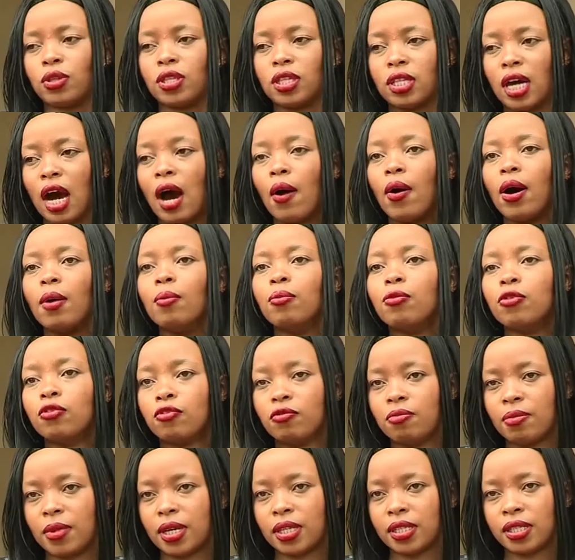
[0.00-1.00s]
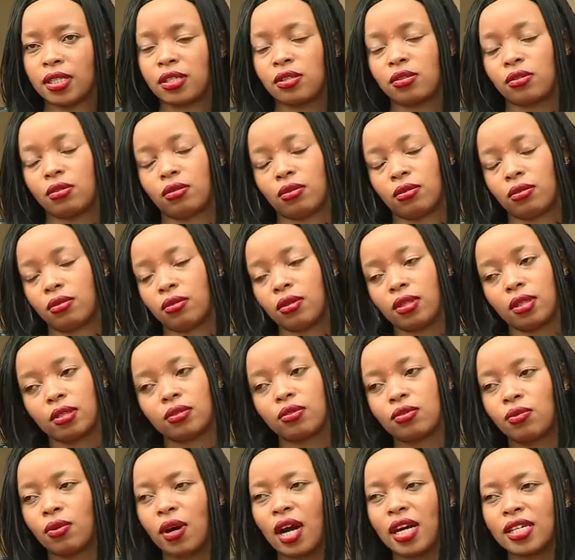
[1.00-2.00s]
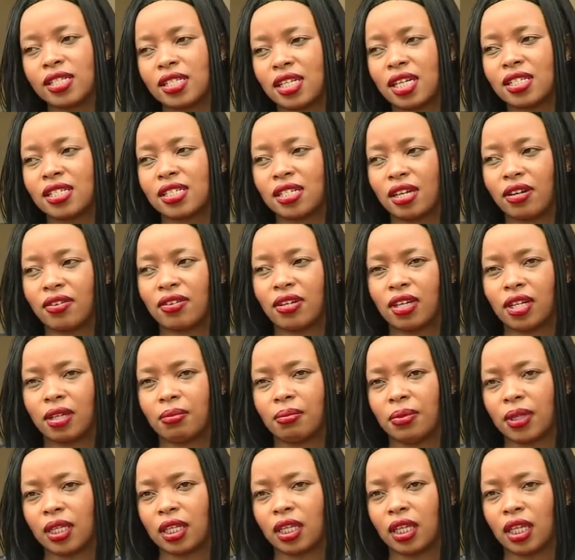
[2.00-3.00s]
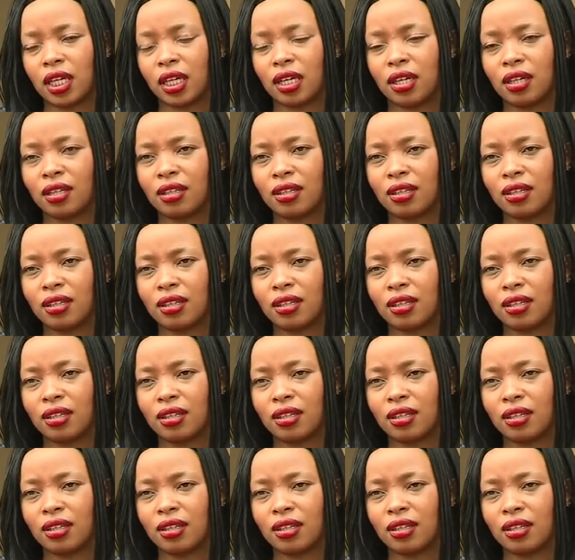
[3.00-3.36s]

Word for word: with our movement. So to us, that's a really big thing.